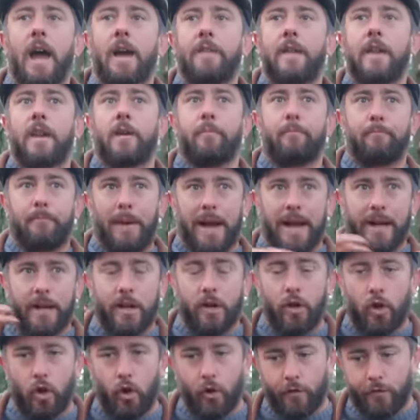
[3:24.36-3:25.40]
And then a bag
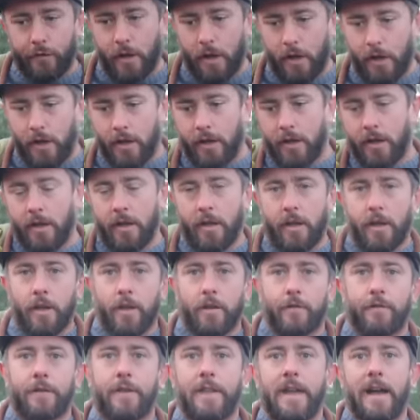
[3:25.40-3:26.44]
cover
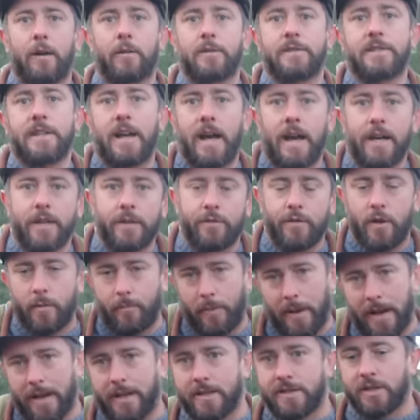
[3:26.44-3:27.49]
for the outside of your bag,